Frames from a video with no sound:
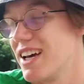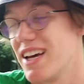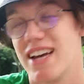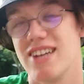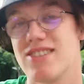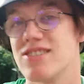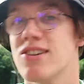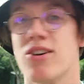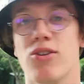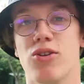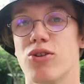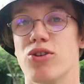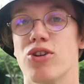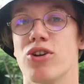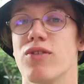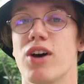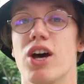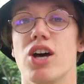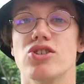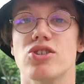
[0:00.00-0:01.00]
It's not good
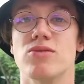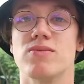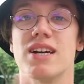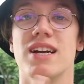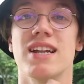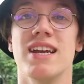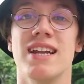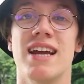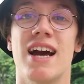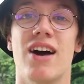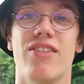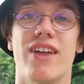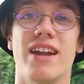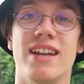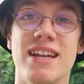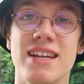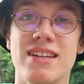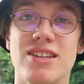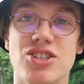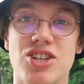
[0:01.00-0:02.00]
enough. So I'm telling you now, they
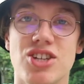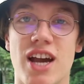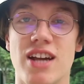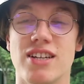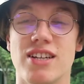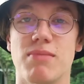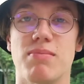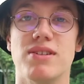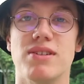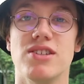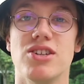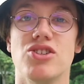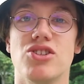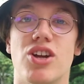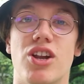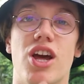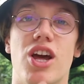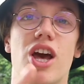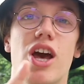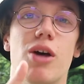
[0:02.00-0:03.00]
need to change that
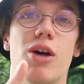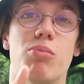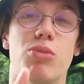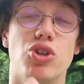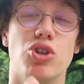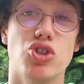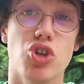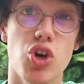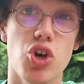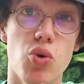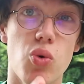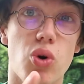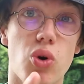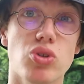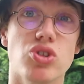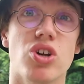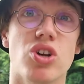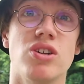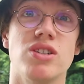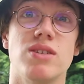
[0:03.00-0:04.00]
position. The 2
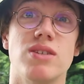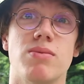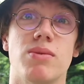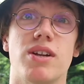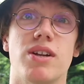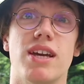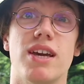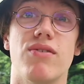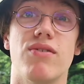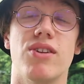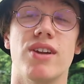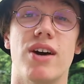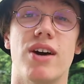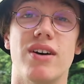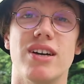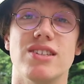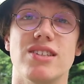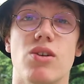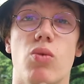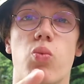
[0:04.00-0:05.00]
alternatives I'm going to give you now
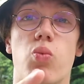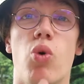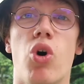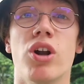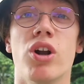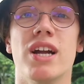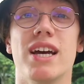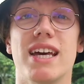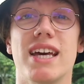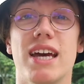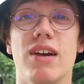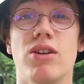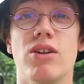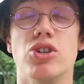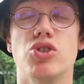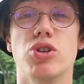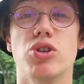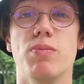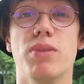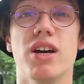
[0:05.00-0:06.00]
is 1, Kieran
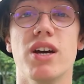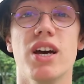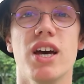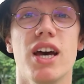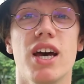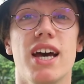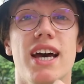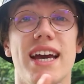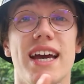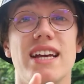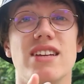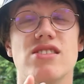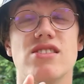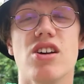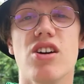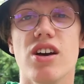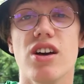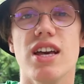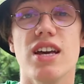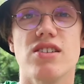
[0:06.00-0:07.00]
Trippier. He's
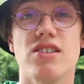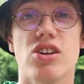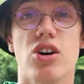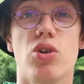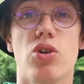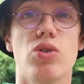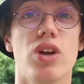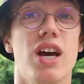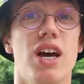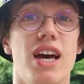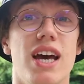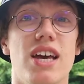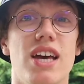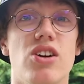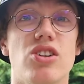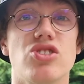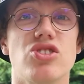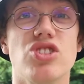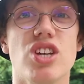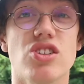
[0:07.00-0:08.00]
30 years old. He
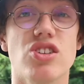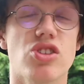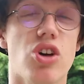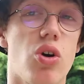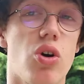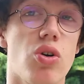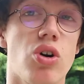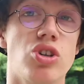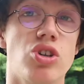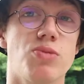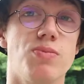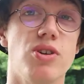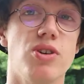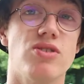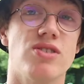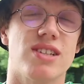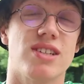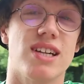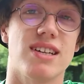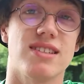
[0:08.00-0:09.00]
got 6 goal
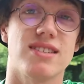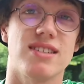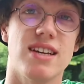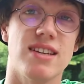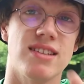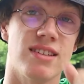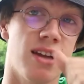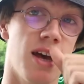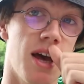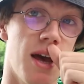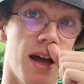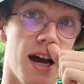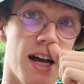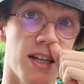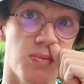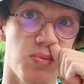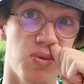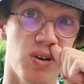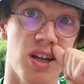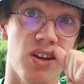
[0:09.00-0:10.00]
contributions last season. That's
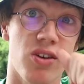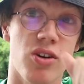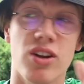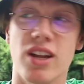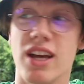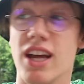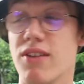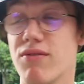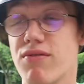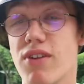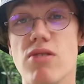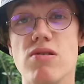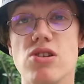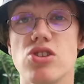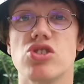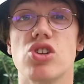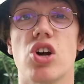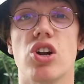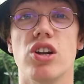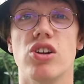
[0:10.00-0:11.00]
pretty good. He had a very
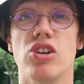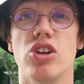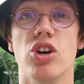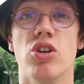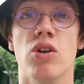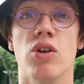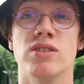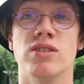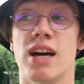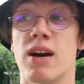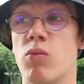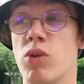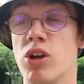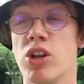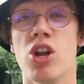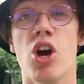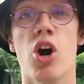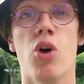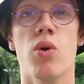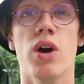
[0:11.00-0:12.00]
solid Euros, and we
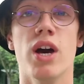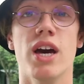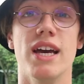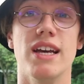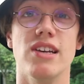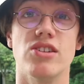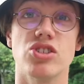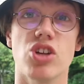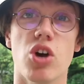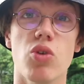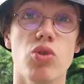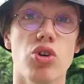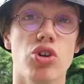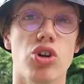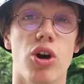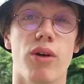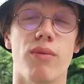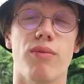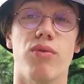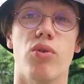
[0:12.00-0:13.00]
know he's so good
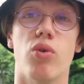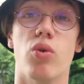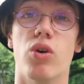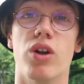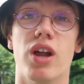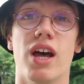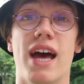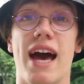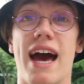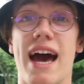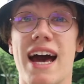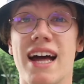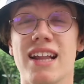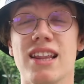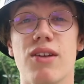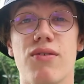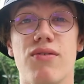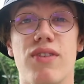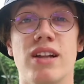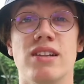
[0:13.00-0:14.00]
going forward and
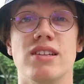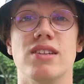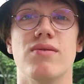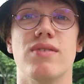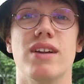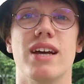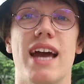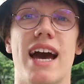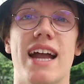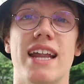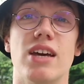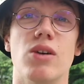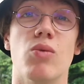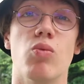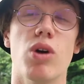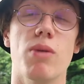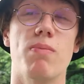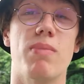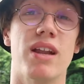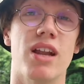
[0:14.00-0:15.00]
defensively, and he can
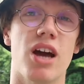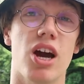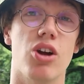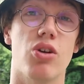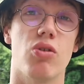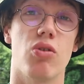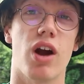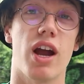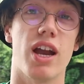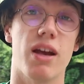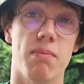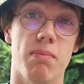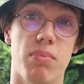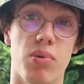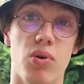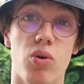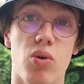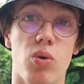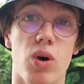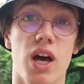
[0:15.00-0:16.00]
whip in a great
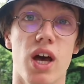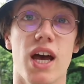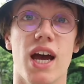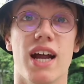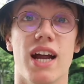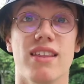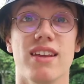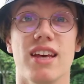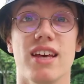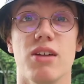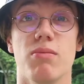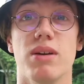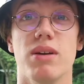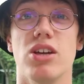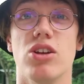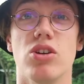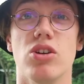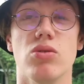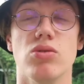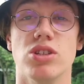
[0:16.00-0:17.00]
ball. I think he'd be
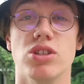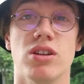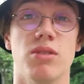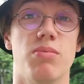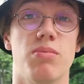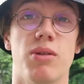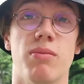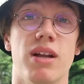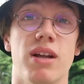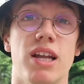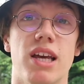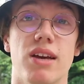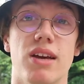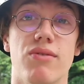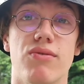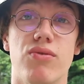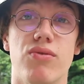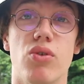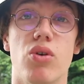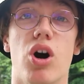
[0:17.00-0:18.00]
huge in the Premier League
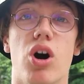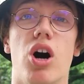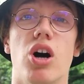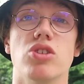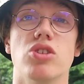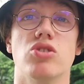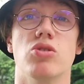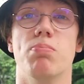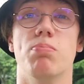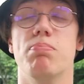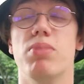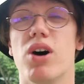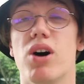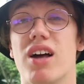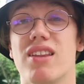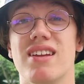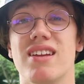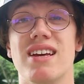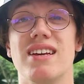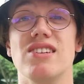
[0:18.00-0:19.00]
for Arsenal, but I
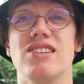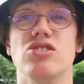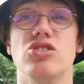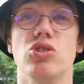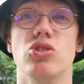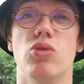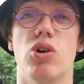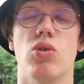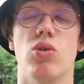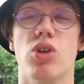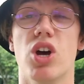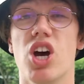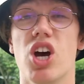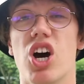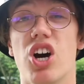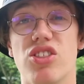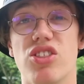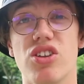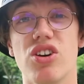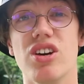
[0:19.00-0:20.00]
think he's too old.
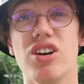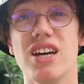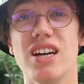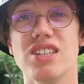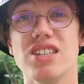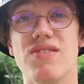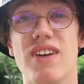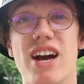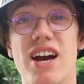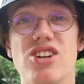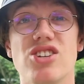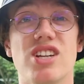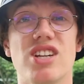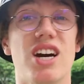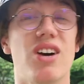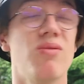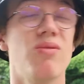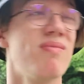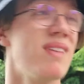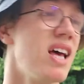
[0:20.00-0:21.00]
At 30 years of age
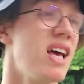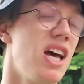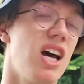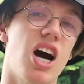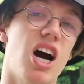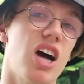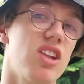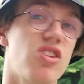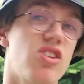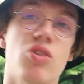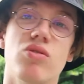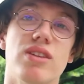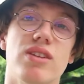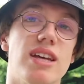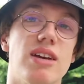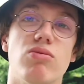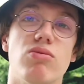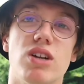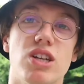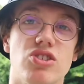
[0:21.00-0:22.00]
now, I don't think
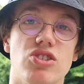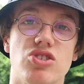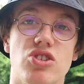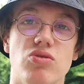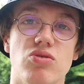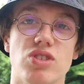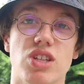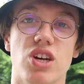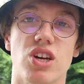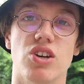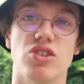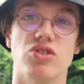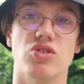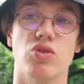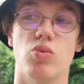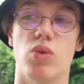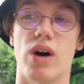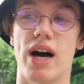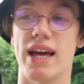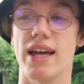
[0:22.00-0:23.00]
he really suits the Arsenal
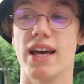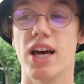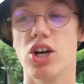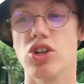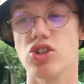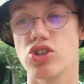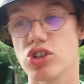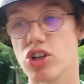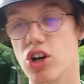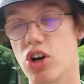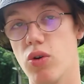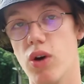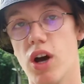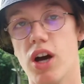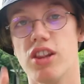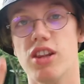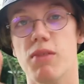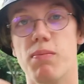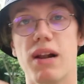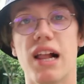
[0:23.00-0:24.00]
way. So
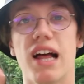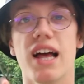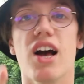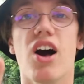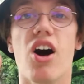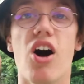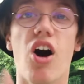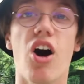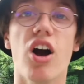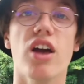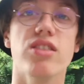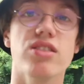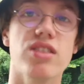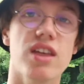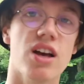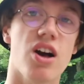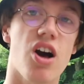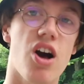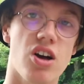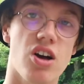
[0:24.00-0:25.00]
the player I
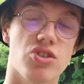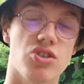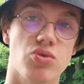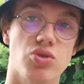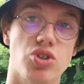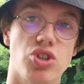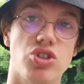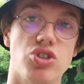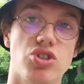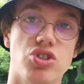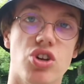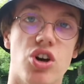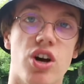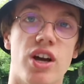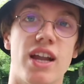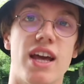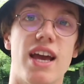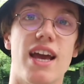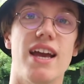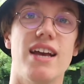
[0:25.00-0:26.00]
think Arsenal should
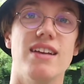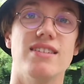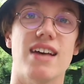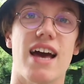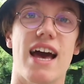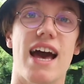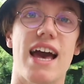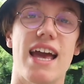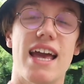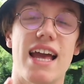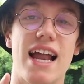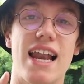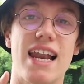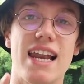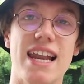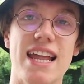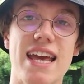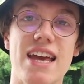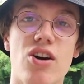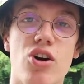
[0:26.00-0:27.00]
sign is a
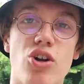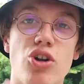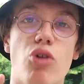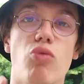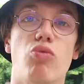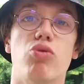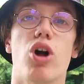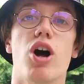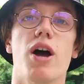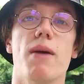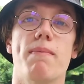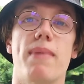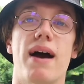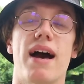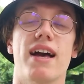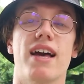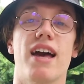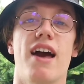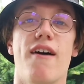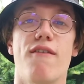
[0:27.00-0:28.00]
Leon right
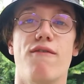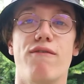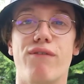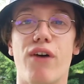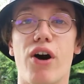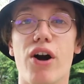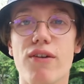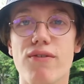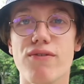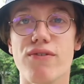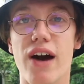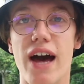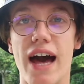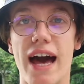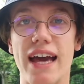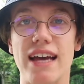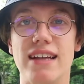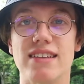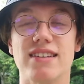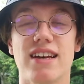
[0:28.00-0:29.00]
back, 5 for
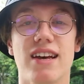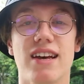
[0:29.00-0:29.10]
8,